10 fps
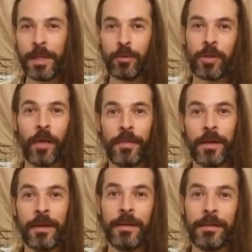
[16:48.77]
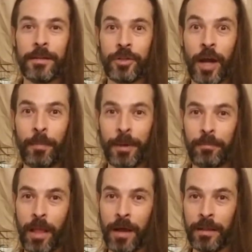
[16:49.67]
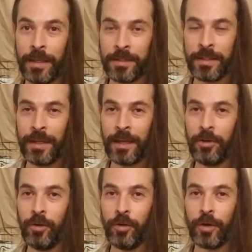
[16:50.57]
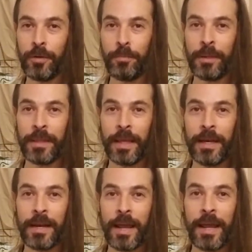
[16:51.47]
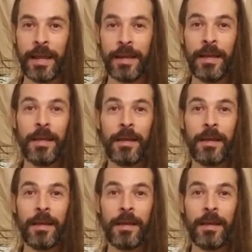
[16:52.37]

was on the chopping block list to get neutered, but then a